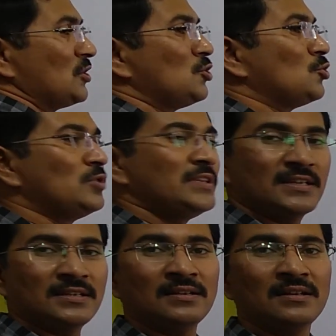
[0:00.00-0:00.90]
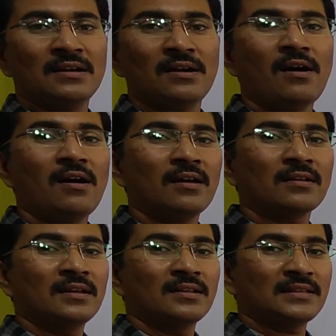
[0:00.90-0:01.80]
union
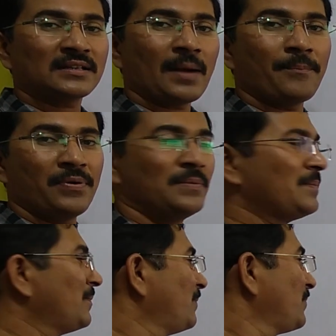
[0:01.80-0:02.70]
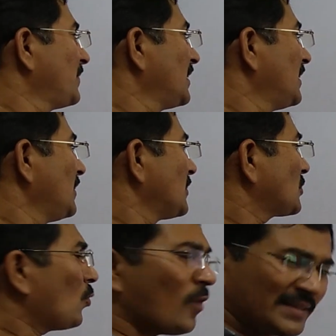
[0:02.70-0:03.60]
or the cup.
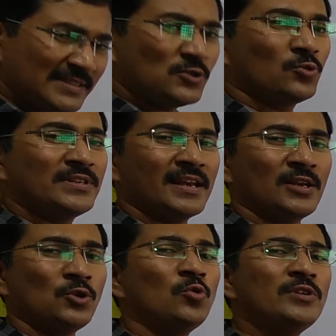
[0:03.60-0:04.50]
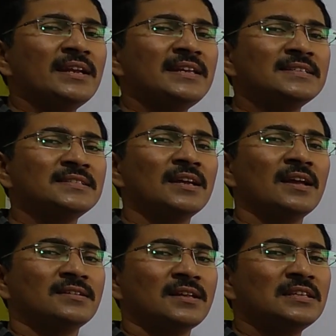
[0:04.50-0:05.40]
So what is union? Union is
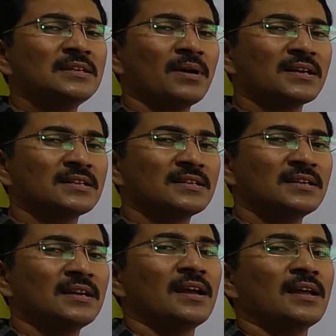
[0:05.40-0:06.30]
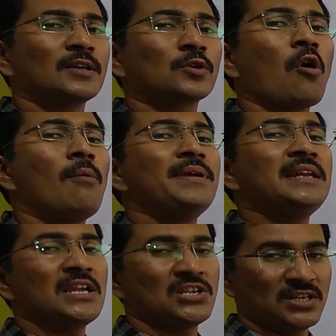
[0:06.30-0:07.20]
nothing but the
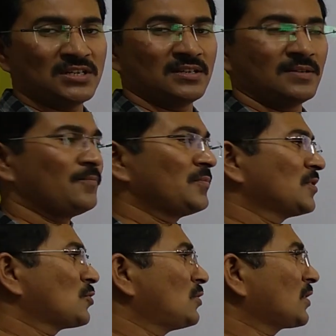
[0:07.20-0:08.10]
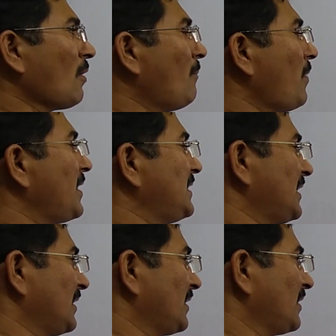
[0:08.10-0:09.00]
combination. So the
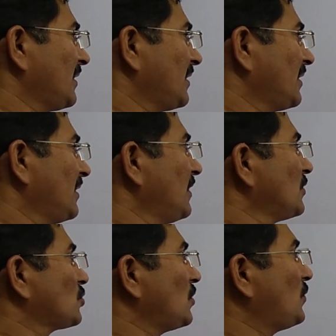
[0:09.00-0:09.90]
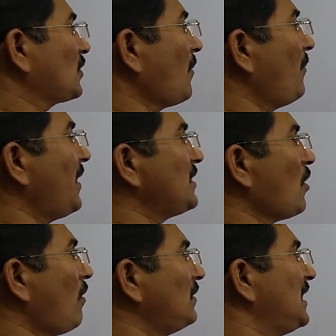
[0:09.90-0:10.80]
combining. So if you combine
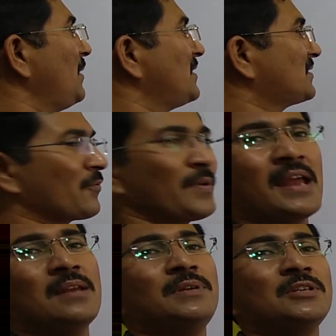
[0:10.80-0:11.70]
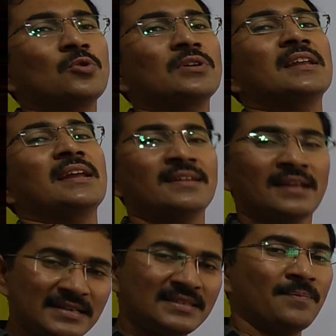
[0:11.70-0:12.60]
all the elements of A and B together and
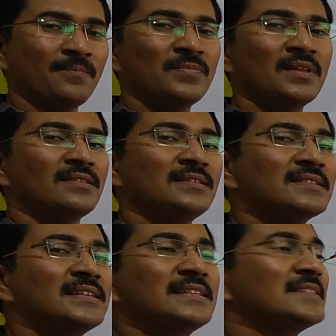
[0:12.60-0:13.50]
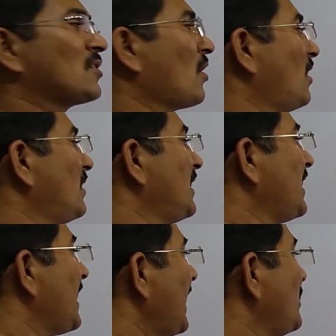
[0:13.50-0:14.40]
write them, that set is called
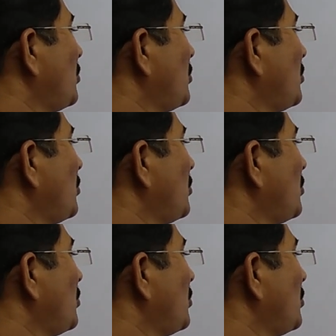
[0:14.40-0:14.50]
A